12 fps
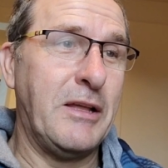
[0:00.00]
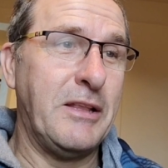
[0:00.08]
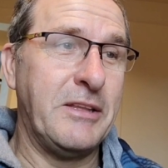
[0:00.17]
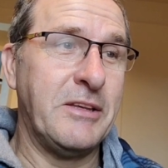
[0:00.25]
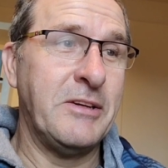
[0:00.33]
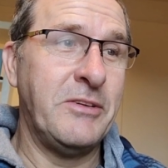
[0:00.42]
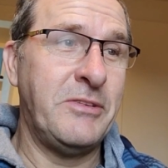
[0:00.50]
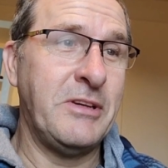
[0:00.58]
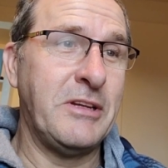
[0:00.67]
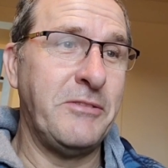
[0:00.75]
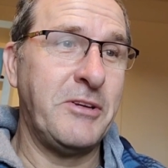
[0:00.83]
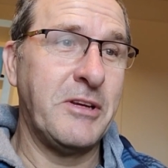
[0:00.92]
Another
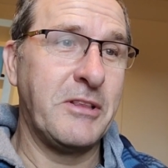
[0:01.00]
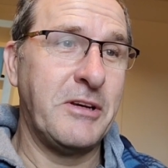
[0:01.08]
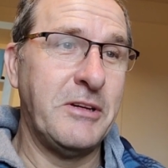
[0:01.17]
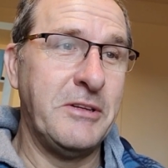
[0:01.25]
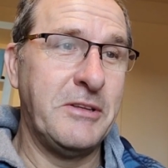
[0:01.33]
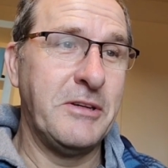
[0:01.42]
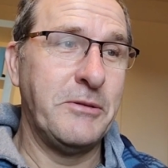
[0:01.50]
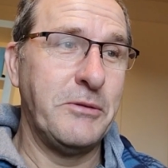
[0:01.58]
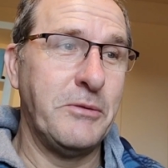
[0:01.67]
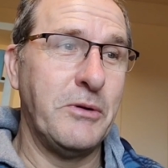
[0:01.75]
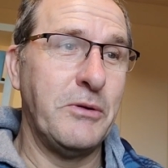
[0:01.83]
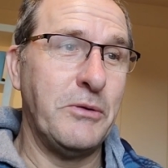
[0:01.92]
significant load
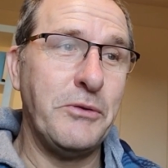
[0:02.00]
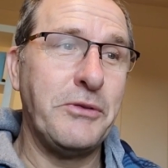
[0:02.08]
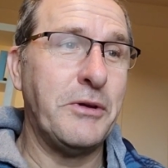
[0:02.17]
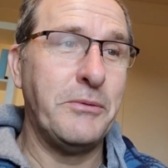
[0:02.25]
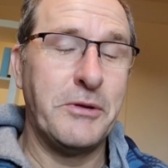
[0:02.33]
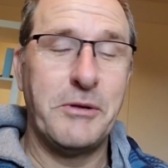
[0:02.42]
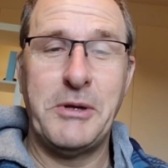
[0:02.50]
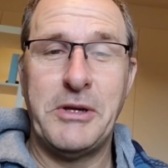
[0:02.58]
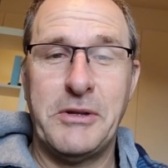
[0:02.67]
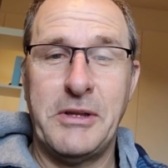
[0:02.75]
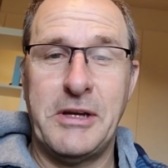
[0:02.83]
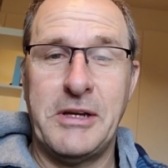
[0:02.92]
that also want to
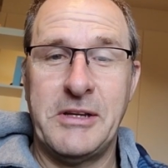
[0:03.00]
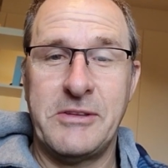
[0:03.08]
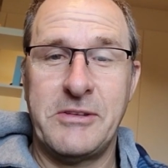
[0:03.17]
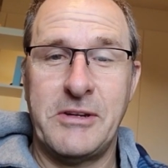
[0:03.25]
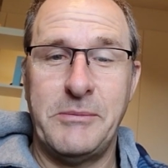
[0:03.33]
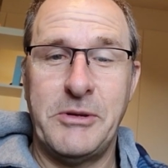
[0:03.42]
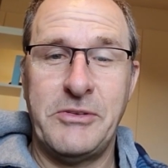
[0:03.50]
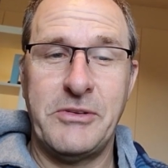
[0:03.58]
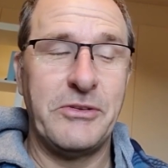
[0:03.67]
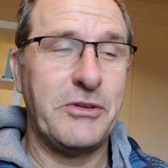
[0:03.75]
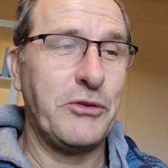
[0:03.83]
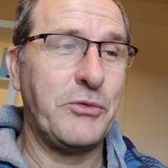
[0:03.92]
be on
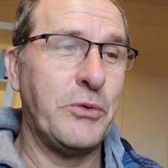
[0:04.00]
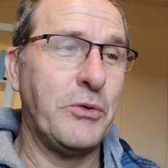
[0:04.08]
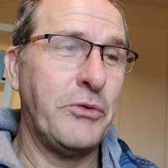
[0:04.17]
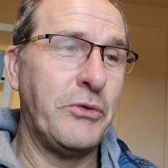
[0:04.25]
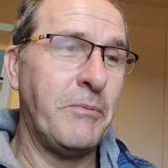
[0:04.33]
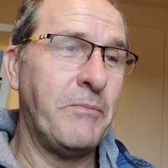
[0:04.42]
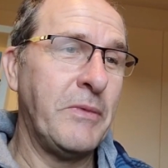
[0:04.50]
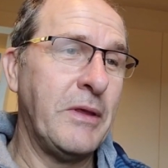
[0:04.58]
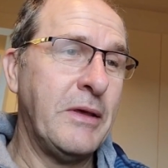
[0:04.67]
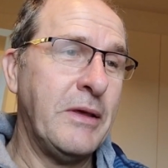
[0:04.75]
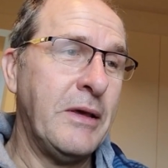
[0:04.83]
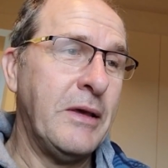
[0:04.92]
timers and such forth,
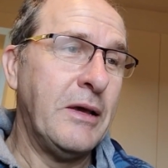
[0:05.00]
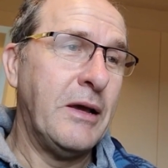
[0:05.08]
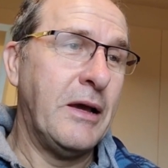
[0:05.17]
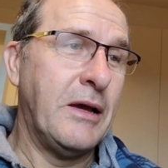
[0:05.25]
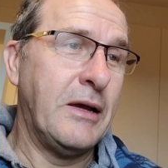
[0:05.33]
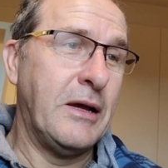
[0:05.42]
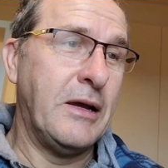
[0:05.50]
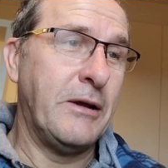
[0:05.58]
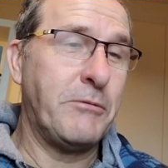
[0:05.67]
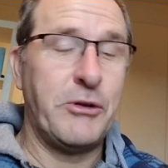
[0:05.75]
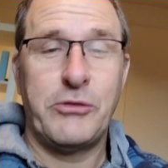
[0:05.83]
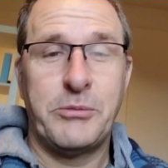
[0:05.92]

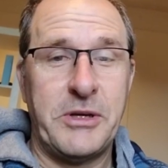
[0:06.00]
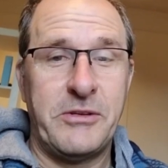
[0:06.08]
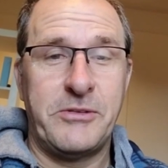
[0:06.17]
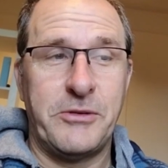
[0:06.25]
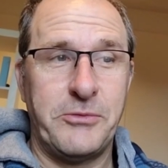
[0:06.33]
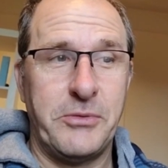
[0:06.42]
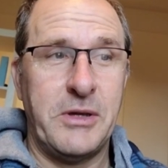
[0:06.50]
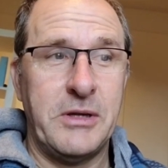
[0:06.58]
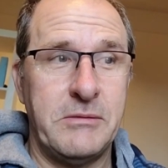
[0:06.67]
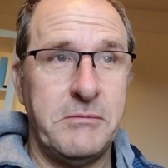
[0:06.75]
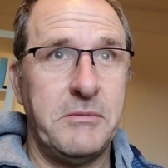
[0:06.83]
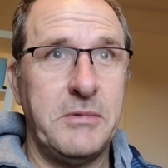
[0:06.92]
which will be a
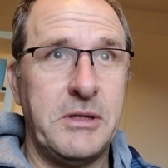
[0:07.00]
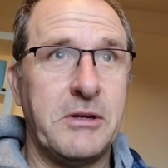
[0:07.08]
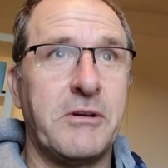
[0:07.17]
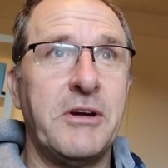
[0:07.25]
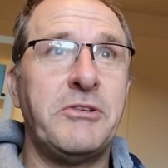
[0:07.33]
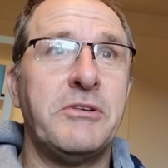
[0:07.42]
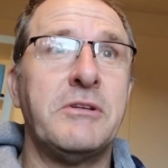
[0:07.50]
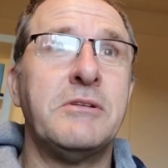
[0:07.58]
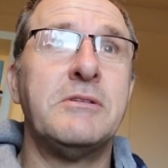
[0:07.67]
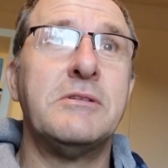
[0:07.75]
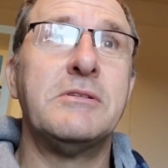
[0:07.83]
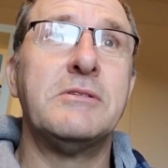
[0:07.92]
software integration